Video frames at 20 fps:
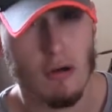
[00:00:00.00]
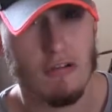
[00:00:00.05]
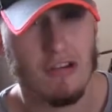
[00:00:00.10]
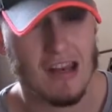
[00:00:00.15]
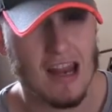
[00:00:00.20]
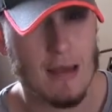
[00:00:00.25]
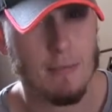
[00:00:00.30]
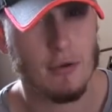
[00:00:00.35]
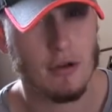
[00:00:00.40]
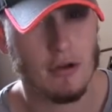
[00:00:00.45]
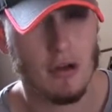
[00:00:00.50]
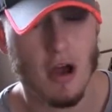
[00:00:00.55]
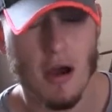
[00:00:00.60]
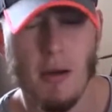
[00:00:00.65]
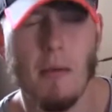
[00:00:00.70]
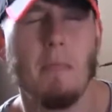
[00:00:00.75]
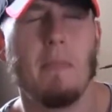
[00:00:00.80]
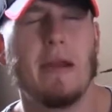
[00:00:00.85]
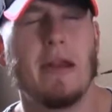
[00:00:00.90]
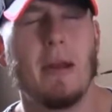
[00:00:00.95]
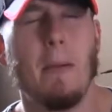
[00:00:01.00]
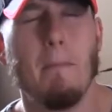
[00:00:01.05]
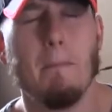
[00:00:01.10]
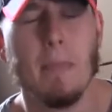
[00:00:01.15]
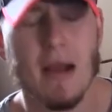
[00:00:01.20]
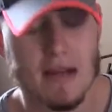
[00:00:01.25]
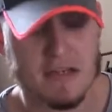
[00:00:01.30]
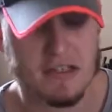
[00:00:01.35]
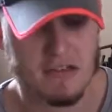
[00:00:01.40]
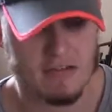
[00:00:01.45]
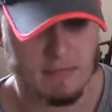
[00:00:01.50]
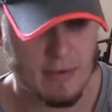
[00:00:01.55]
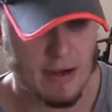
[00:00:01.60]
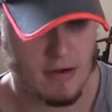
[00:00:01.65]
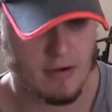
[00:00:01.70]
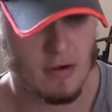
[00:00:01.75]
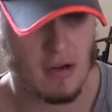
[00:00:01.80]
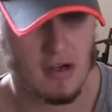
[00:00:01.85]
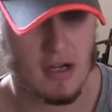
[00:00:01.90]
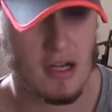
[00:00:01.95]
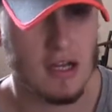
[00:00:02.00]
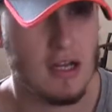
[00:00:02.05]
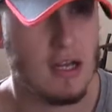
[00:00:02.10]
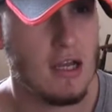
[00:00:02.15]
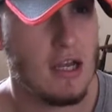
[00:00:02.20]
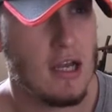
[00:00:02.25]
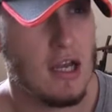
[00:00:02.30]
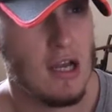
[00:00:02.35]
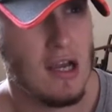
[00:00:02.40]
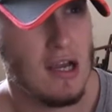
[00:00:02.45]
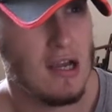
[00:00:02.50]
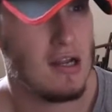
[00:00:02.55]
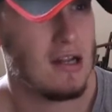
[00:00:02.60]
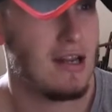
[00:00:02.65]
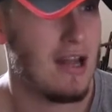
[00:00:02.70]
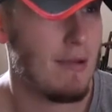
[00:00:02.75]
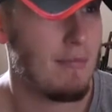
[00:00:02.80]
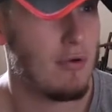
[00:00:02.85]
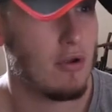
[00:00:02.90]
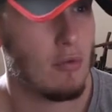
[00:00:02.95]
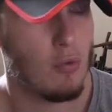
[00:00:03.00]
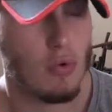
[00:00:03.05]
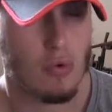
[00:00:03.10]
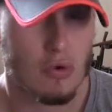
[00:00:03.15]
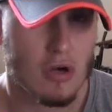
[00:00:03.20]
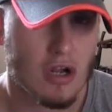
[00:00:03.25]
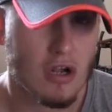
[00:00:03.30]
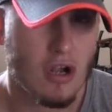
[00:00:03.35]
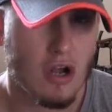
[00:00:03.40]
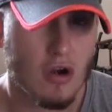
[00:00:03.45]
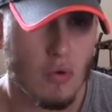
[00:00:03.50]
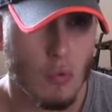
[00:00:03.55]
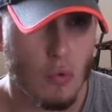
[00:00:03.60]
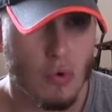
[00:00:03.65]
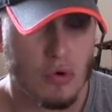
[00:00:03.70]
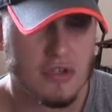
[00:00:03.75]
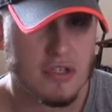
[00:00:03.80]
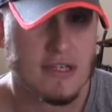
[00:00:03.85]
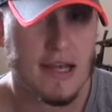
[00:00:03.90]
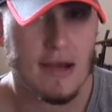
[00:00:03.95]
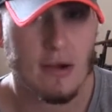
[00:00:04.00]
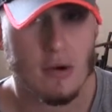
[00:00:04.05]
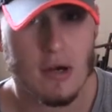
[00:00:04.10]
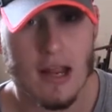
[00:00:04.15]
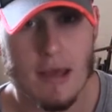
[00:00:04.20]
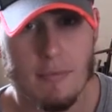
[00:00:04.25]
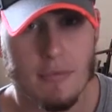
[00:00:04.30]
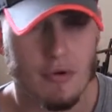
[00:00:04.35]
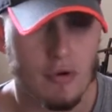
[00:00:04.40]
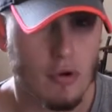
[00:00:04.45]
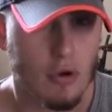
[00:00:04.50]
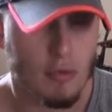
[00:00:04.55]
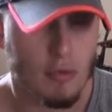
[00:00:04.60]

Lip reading: of lemon. I mean a massive amount, like a lemon, like kind of watered down lemon